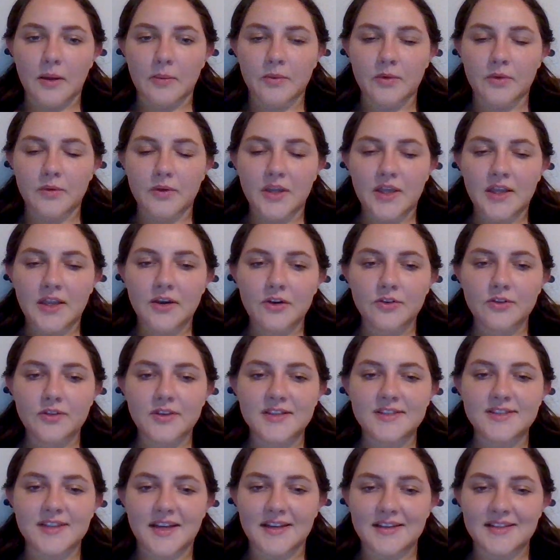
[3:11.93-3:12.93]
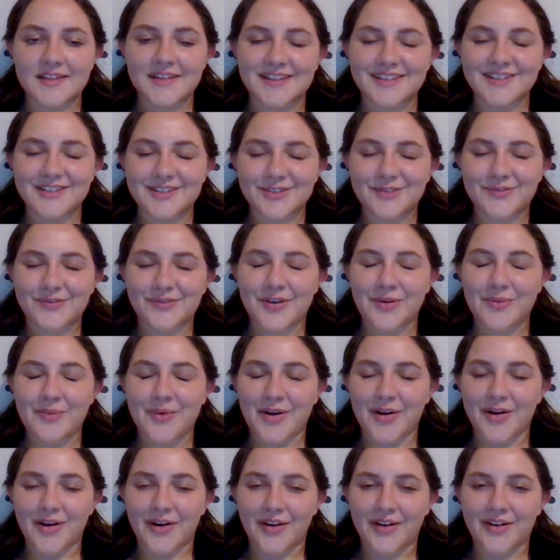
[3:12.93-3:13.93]
hear these ideas from
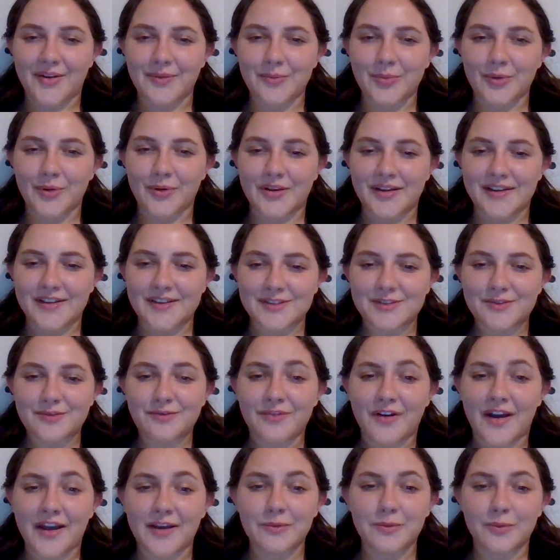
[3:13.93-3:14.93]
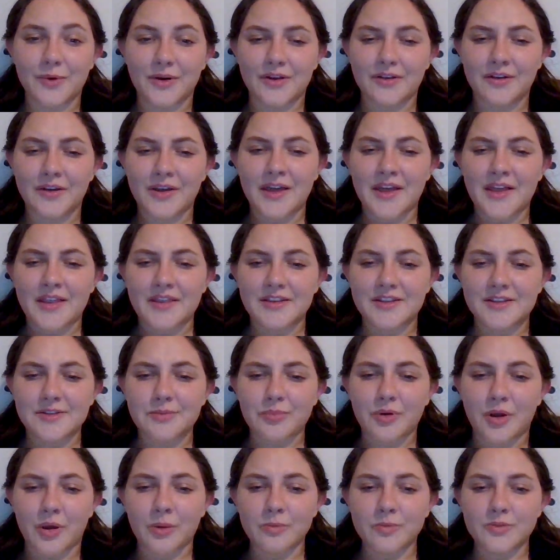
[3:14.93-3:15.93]
our employees, find where these
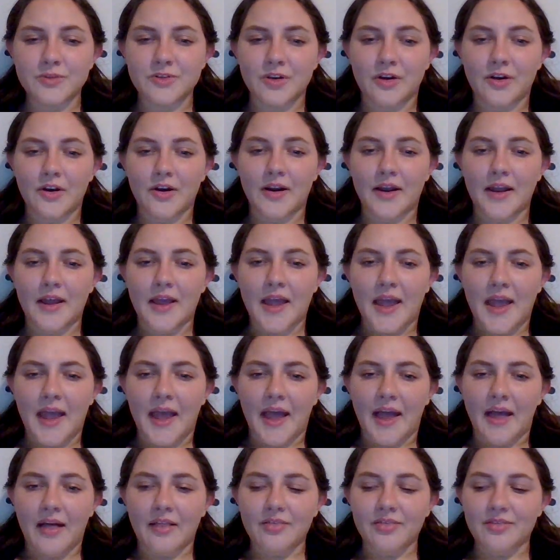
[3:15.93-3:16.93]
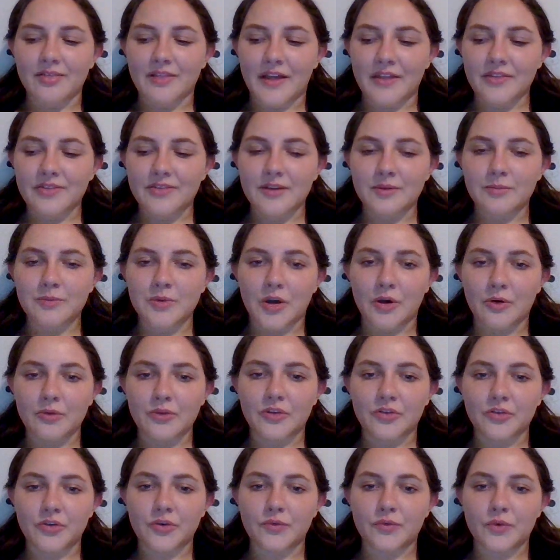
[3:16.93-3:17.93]
problems are, and let them know
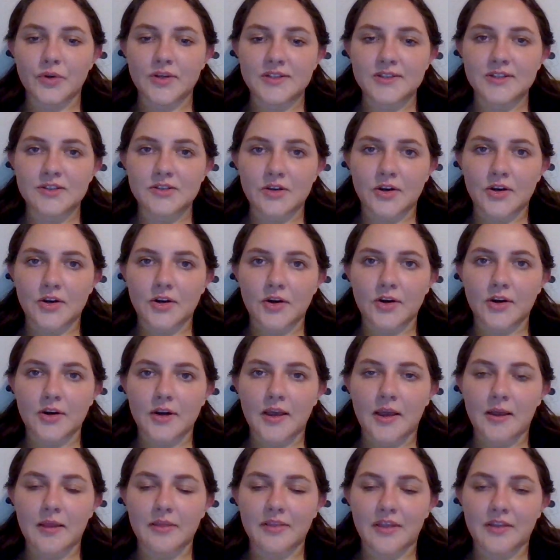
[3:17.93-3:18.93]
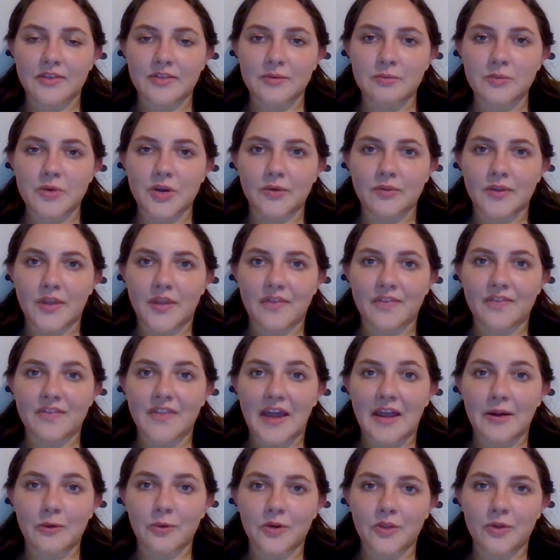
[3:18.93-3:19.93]
that their voices are heard, and let them know that
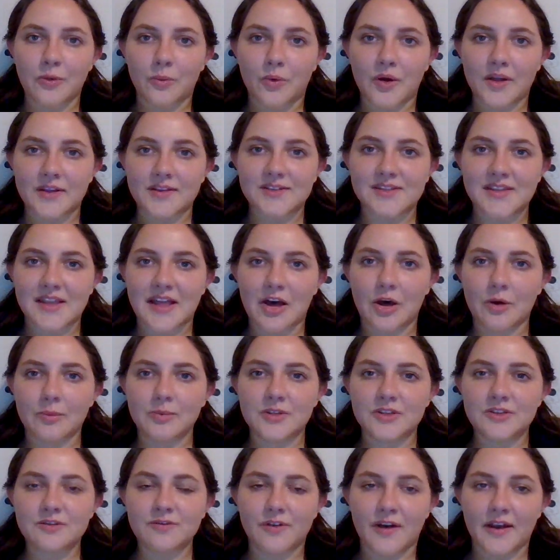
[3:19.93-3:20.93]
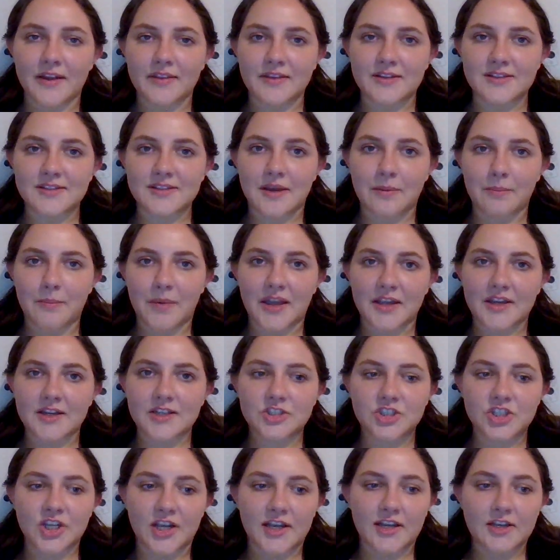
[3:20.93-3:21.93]
they were the ones that helped us find this and make
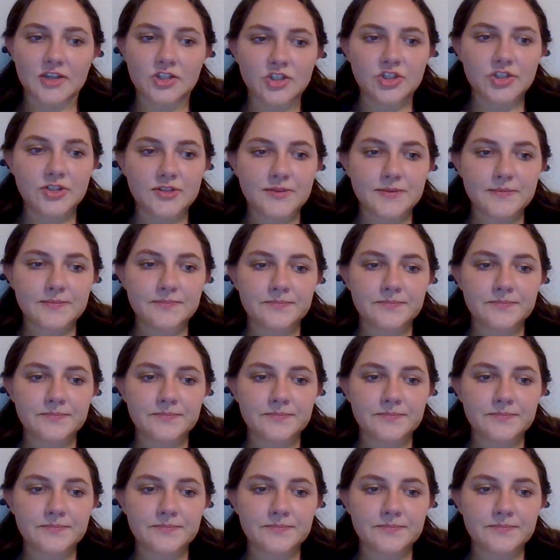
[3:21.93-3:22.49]
change.